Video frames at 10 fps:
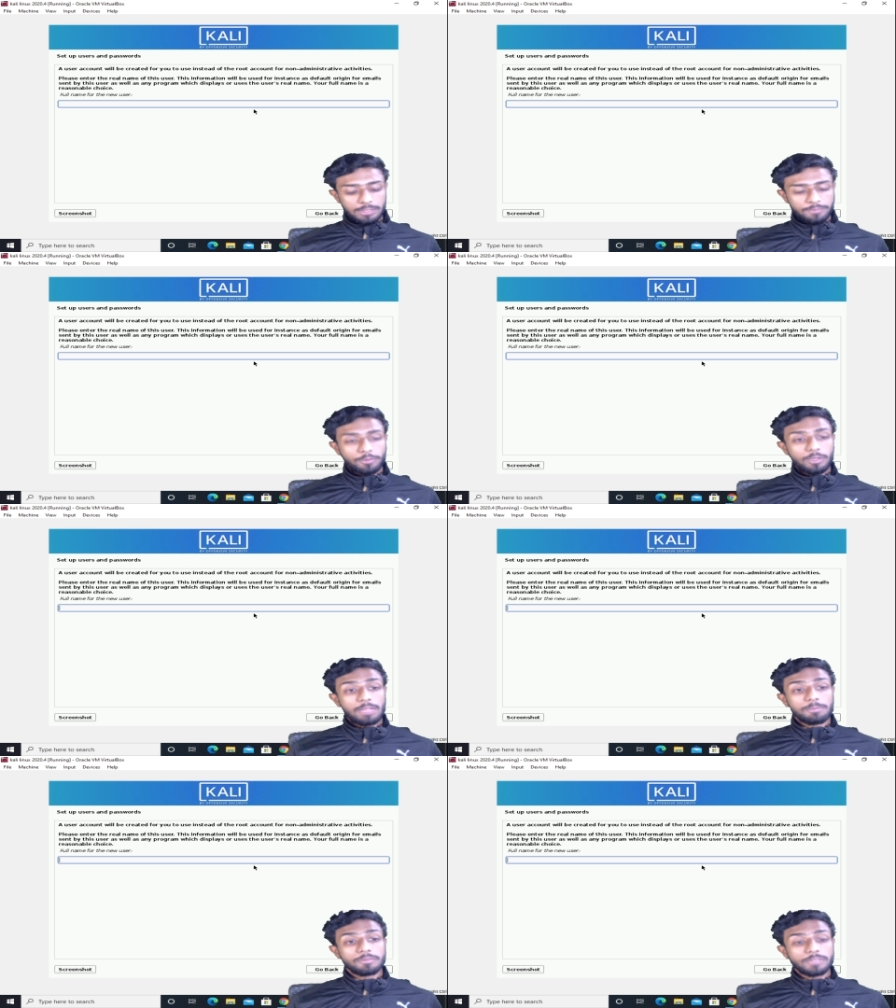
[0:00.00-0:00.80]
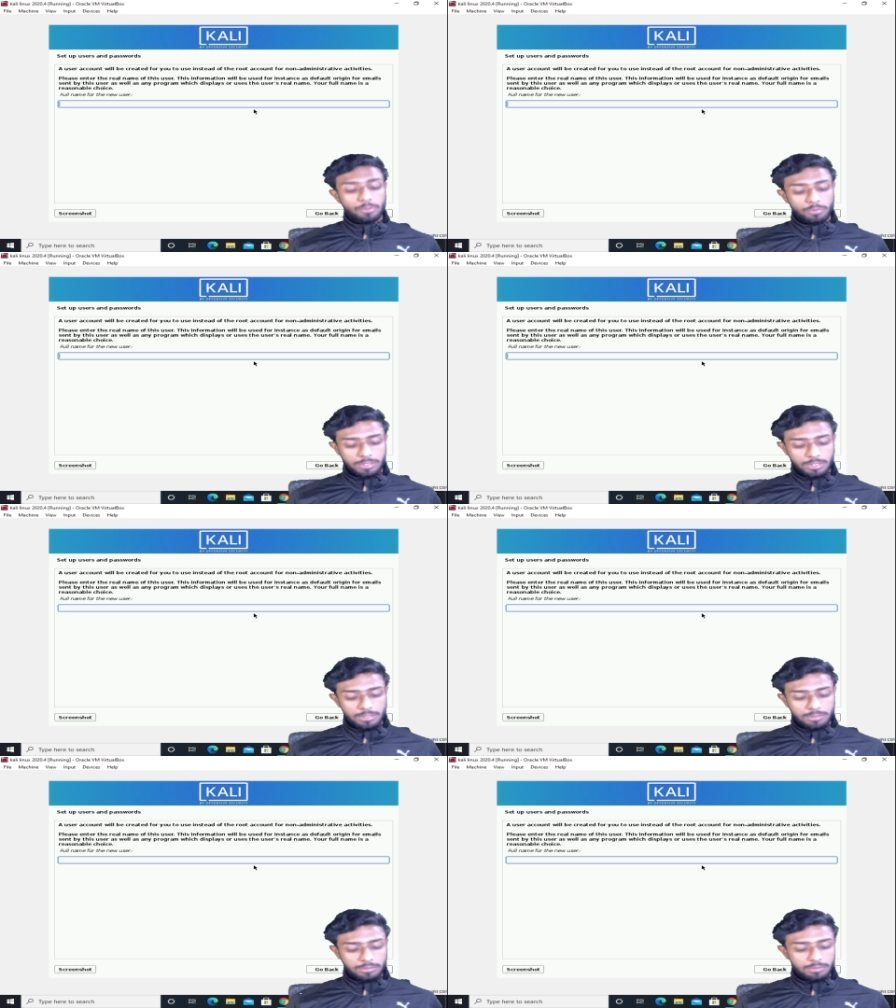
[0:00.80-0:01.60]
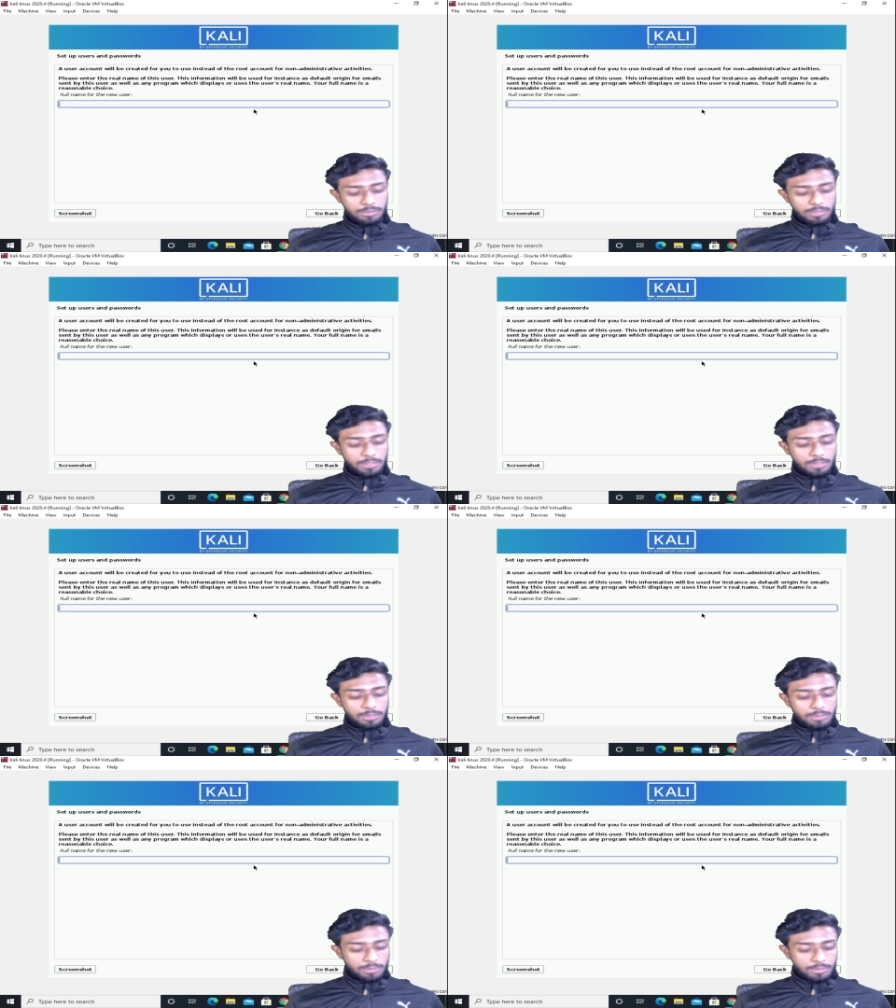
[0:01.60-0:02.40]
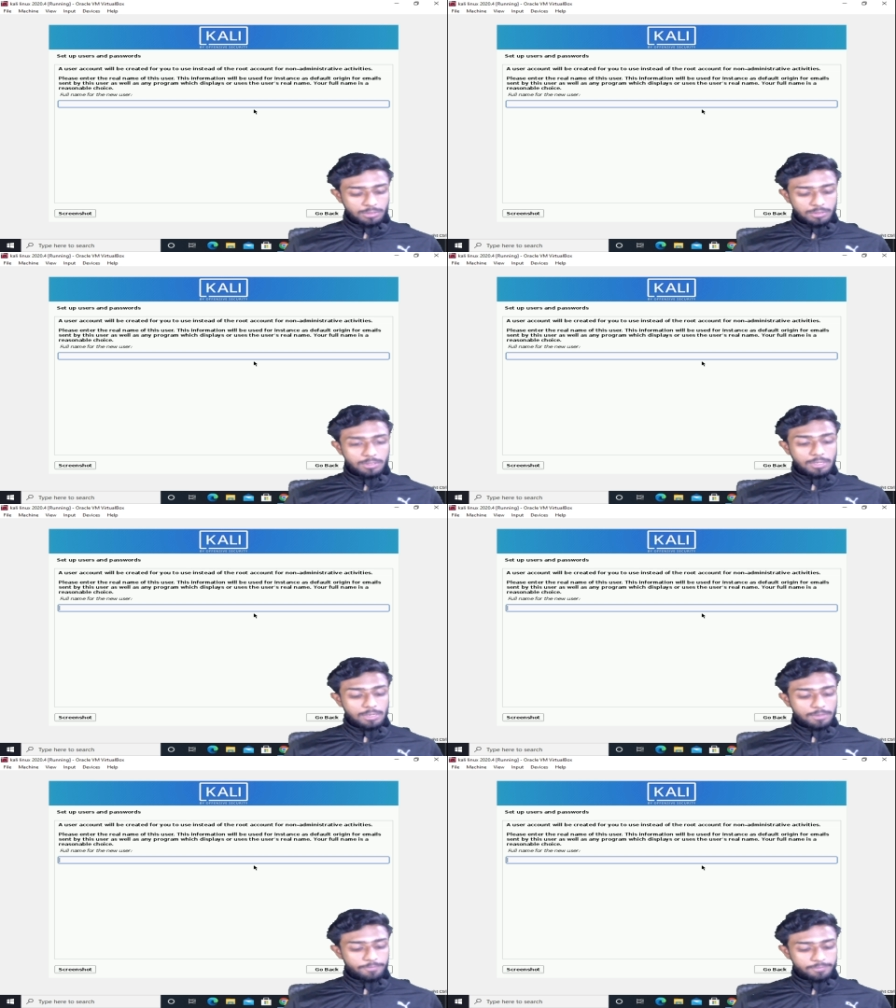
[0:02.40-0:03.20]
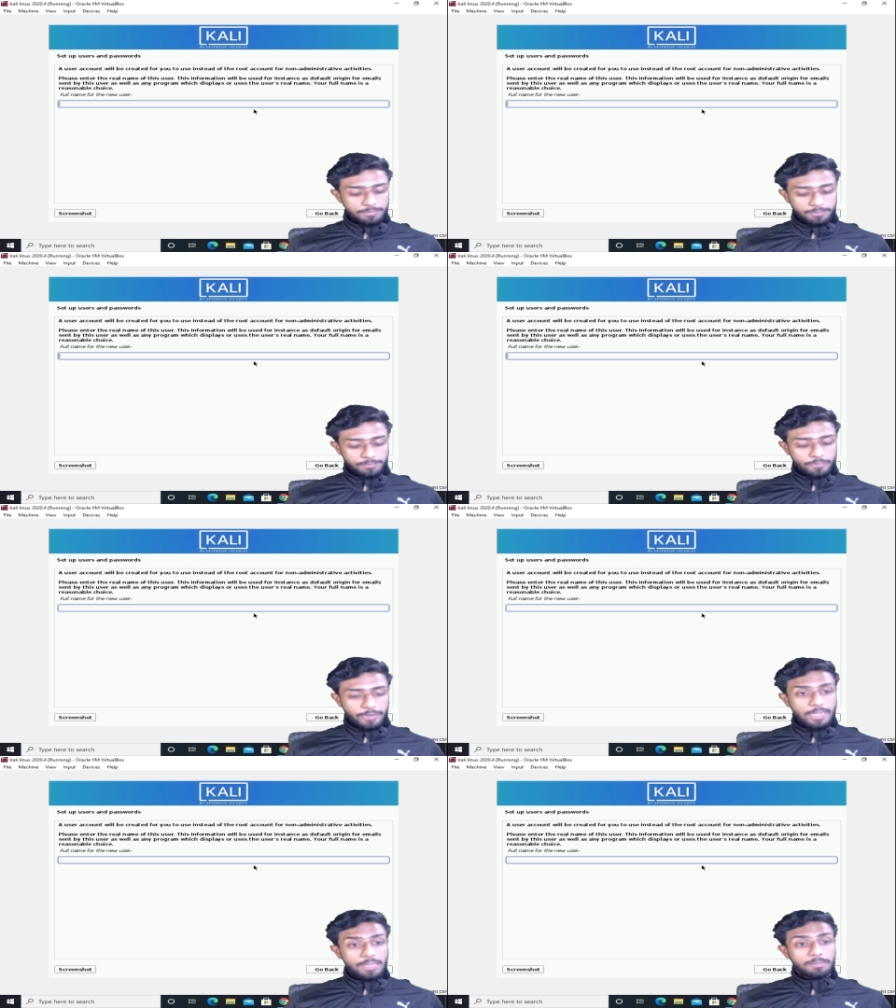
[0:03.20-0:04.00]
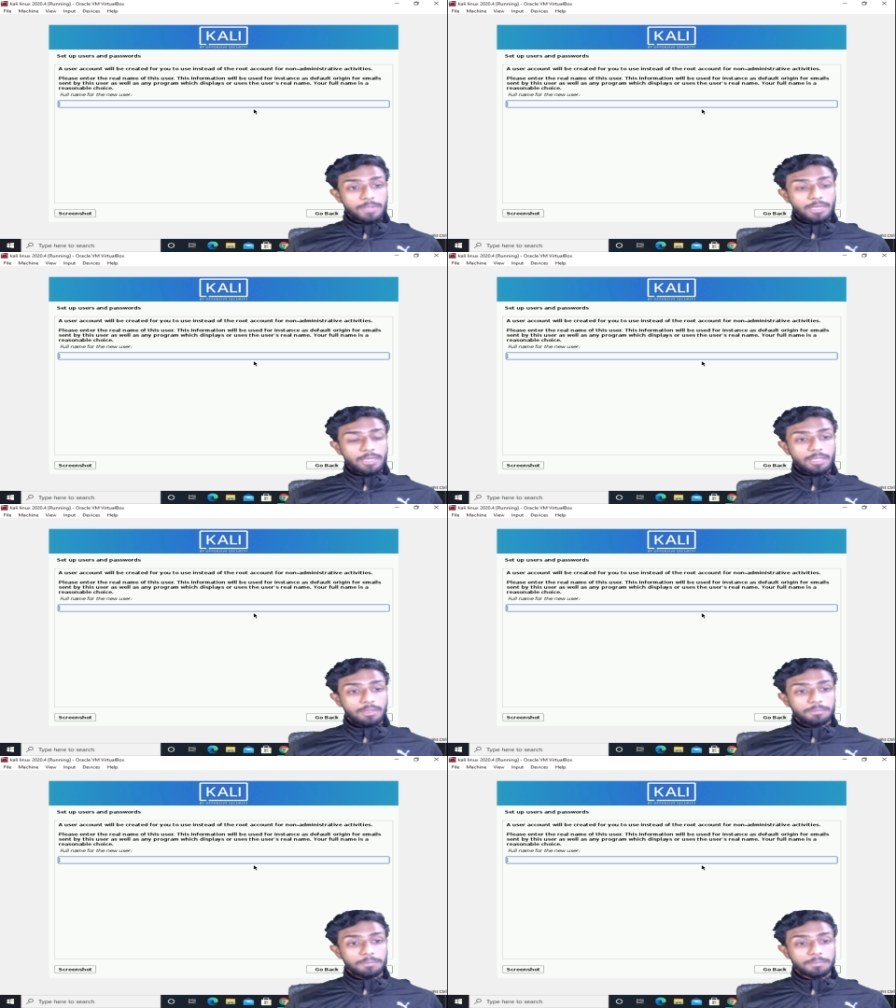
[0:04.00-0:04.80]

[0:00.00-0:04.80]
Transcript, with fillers: the full name of the user so I'm providing my name